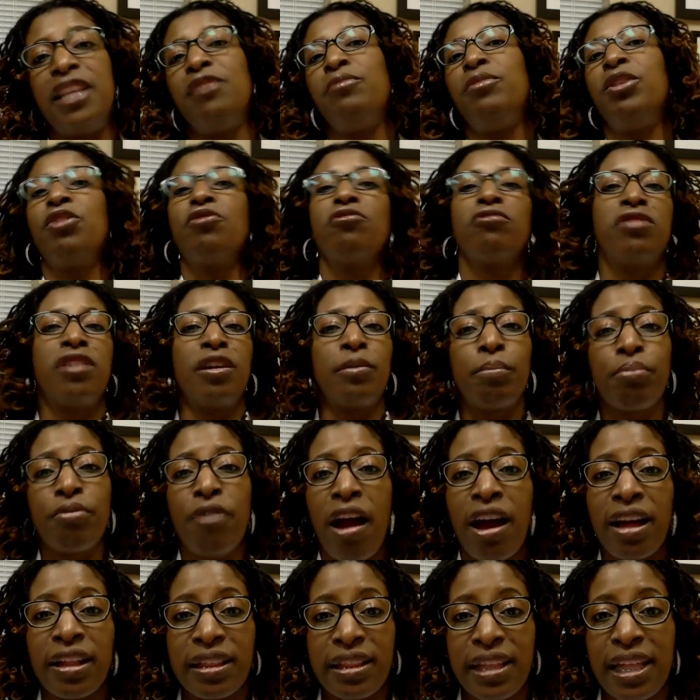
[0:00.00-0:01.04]
the nursing
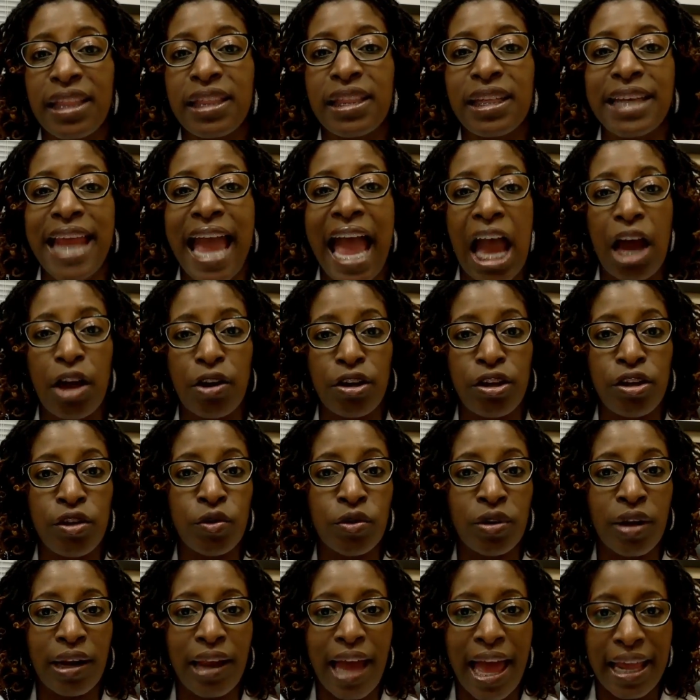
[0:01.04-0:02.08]
process and how to
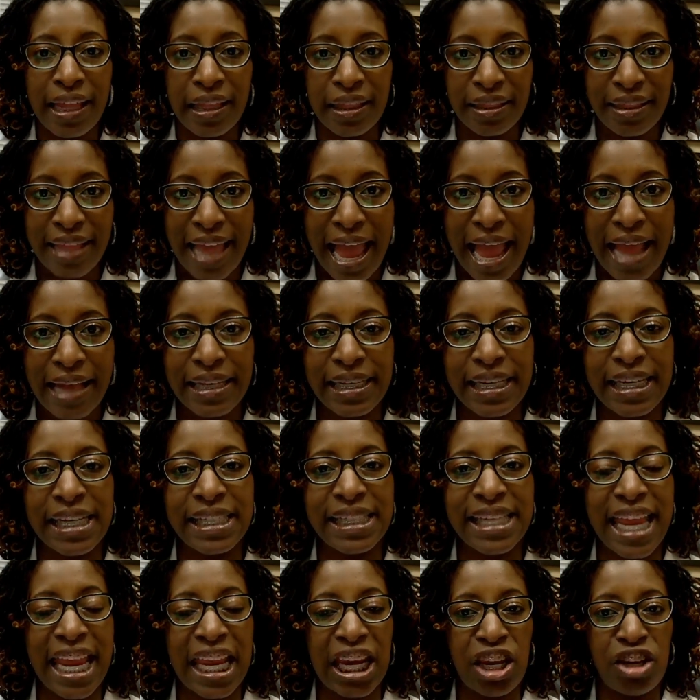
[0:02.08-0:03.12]
utilize that in
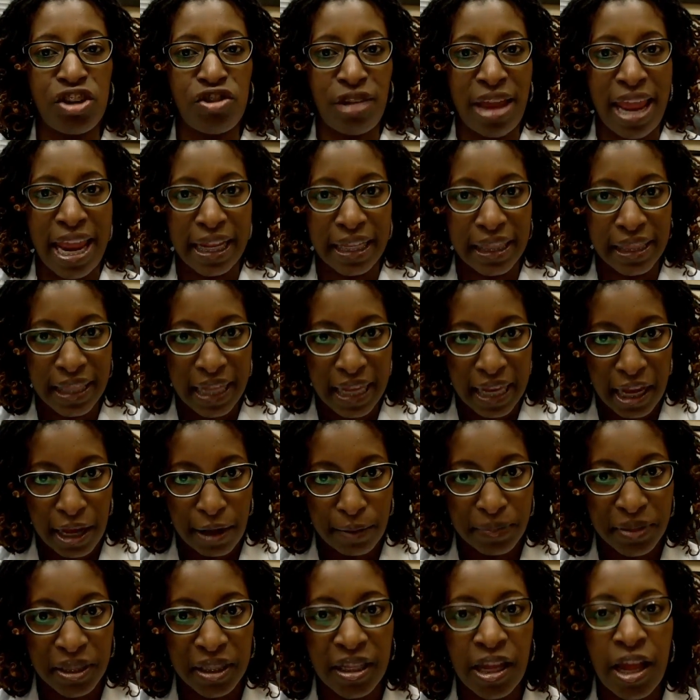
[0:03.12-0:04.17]
taking your
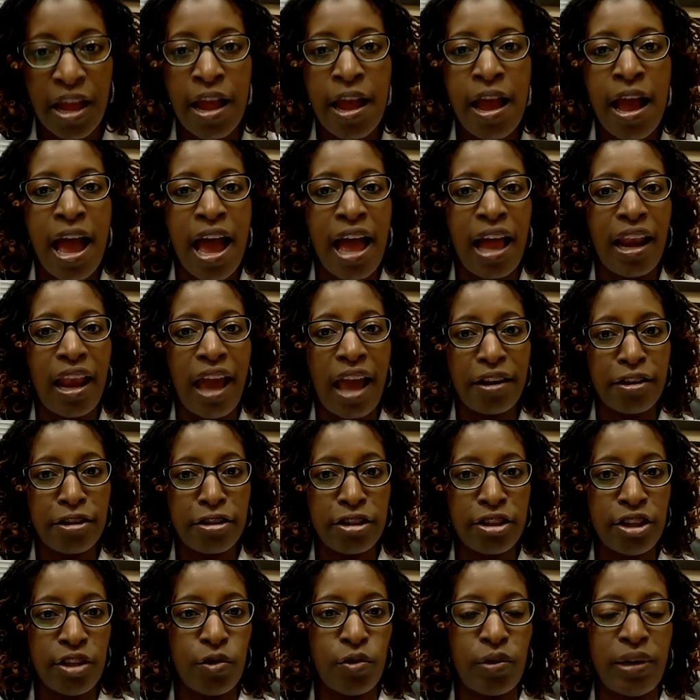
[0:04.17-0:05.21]
exams. A lot of
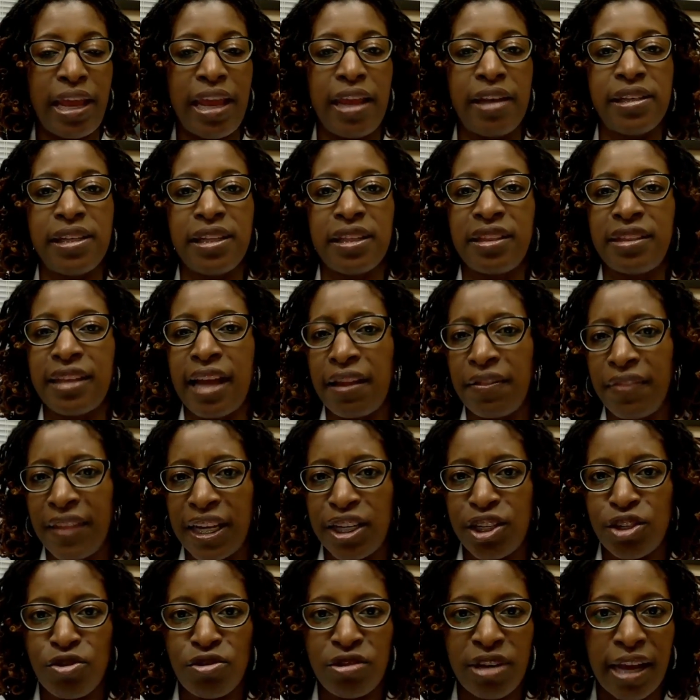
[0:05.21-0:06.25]
students, it's not
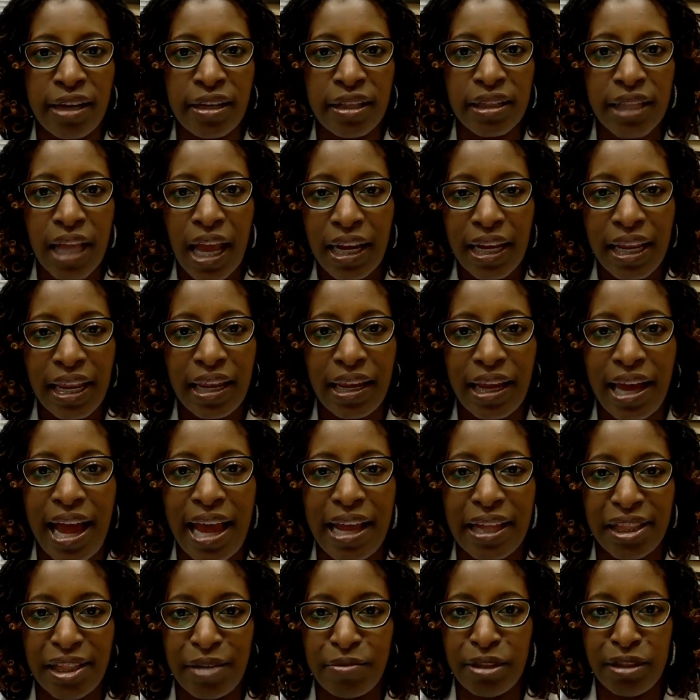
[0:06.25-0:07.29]
that you're not studying,
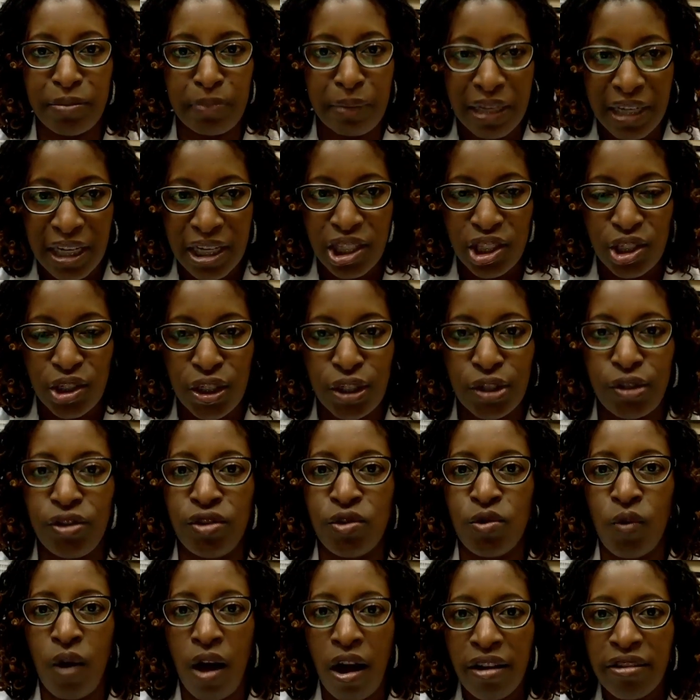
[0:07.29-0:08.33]
guys. I'm speaking to you.
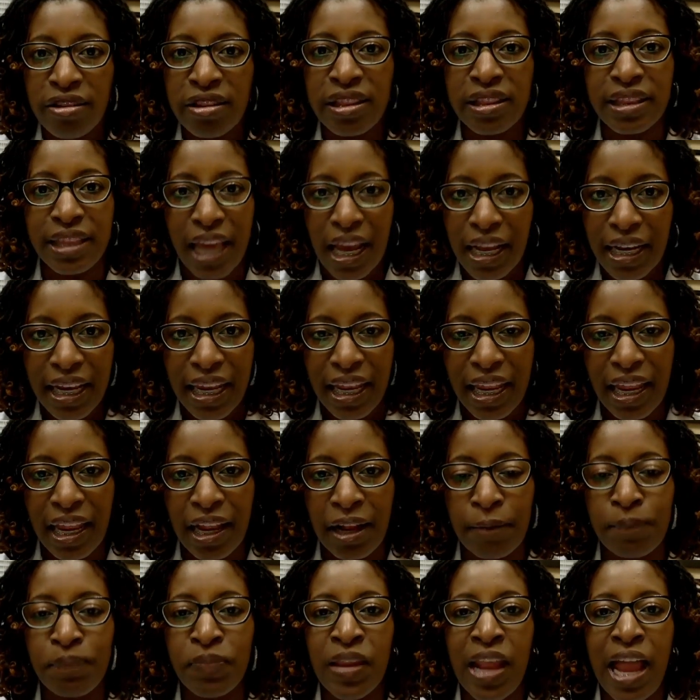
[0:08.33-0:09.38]
You are
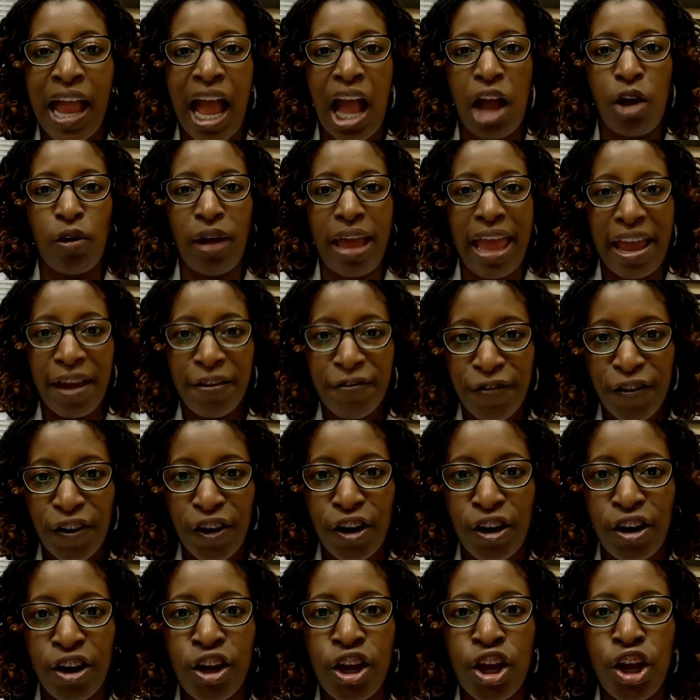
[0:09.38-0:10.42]
studying.
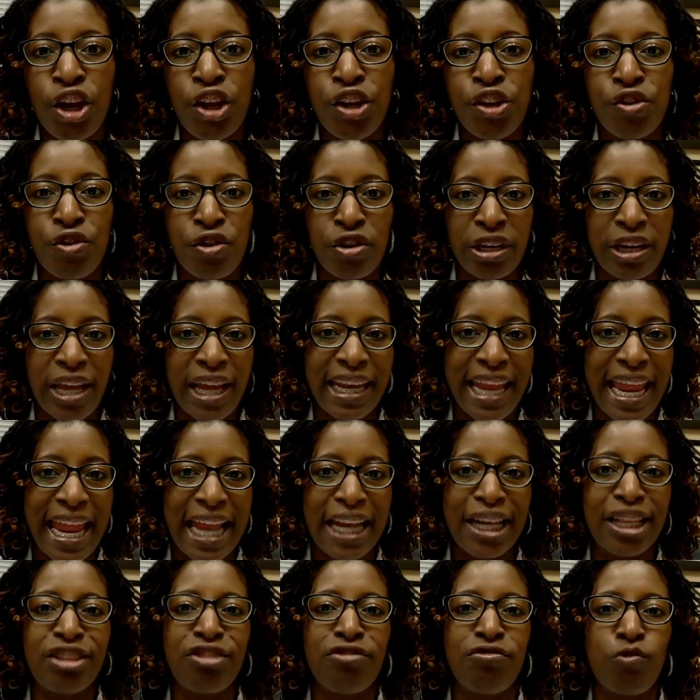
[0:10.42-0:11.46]
However, you're not
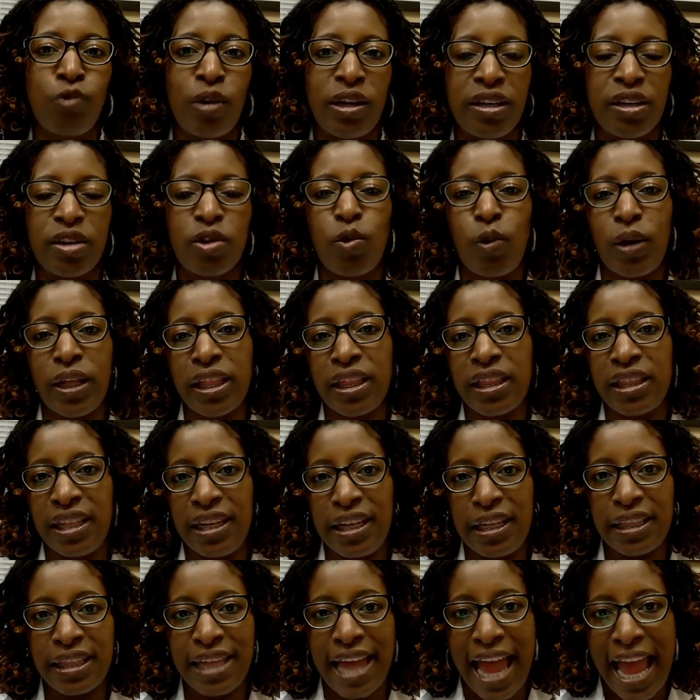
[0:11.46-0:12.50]
answering what the question
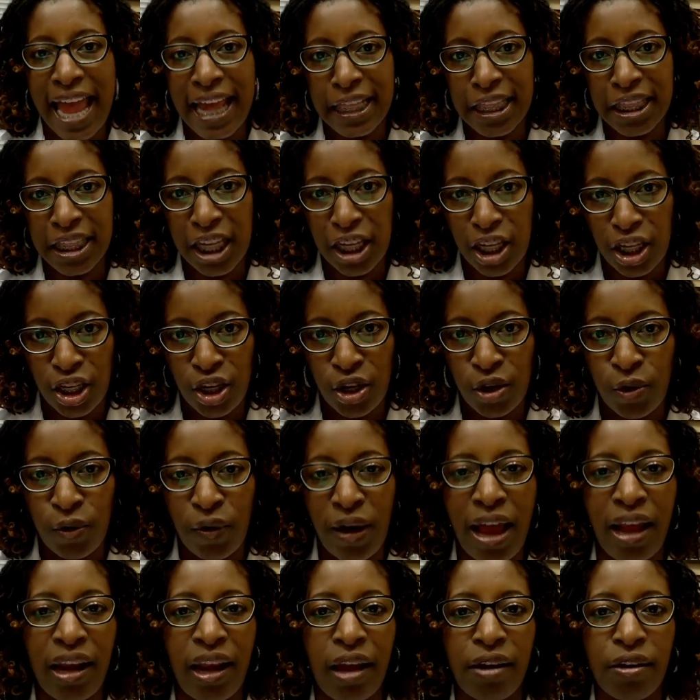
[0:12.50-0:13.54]
is asking
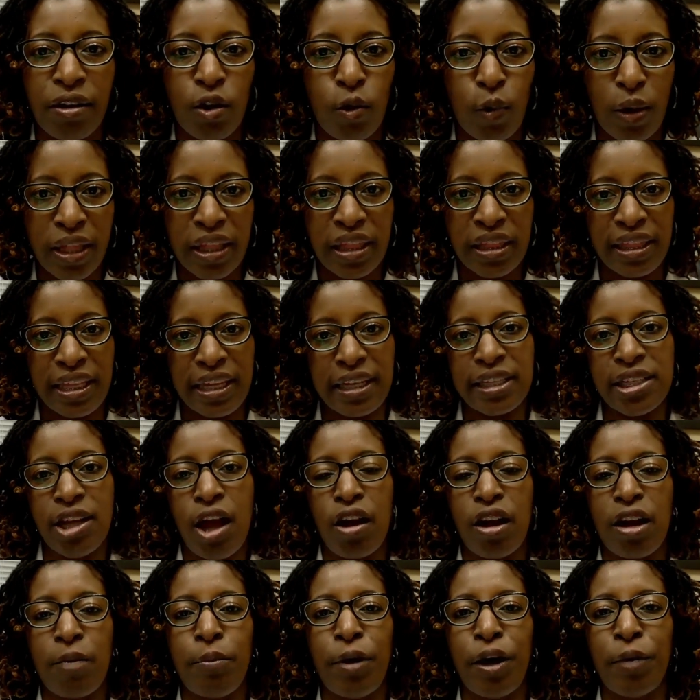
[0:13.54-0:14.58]
you. A lot of questions
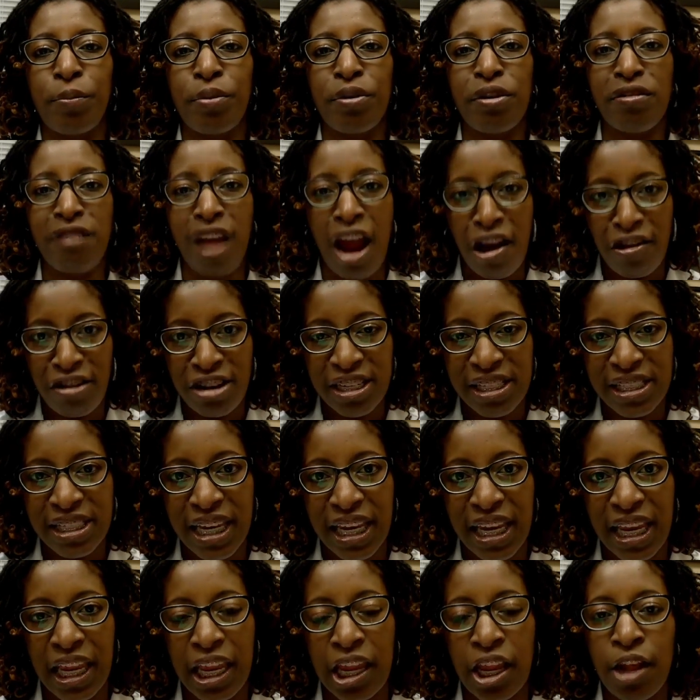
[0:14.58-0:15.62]
talk about
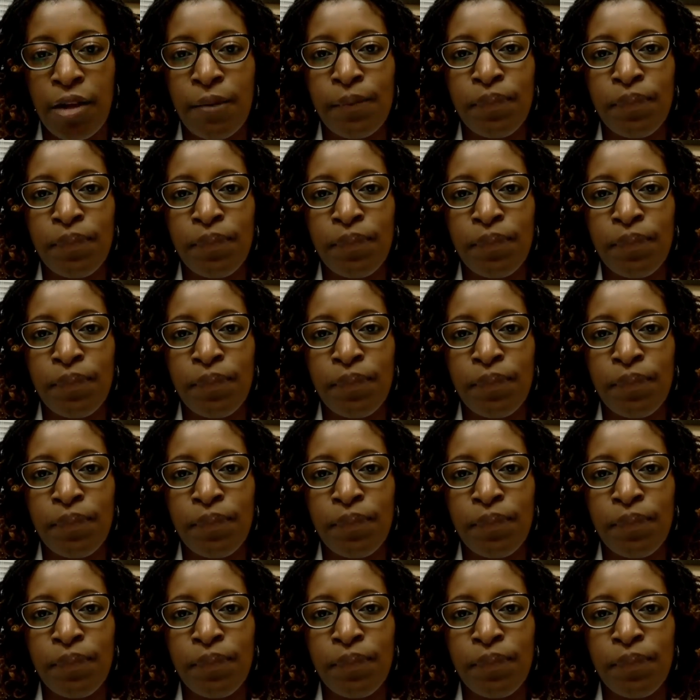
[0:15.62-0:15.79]
priority.